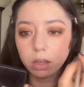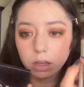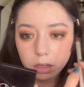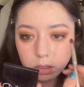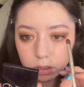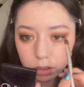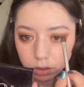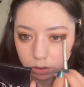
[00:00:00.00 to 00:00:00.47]

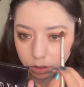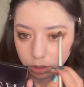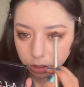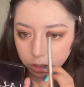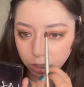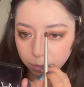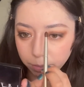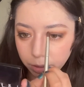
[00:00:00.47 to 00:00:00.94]
So
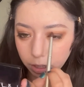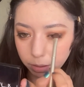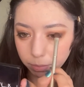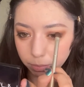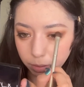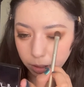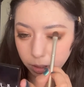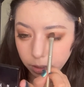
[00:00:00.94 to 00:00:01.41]
just keep that
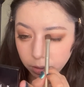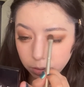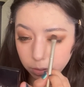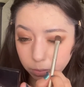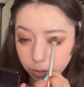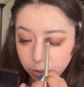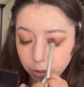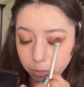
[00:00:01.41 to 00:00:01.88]
in mind
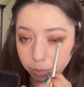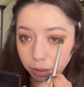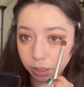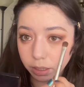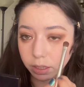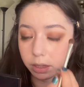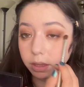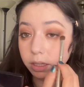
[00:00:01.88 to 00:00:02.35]
when you're
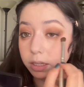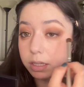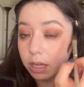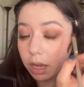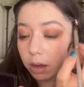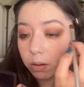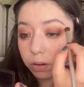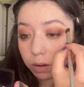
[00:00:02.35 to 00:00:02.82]
blending this
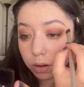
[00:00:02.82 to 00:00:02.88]
out.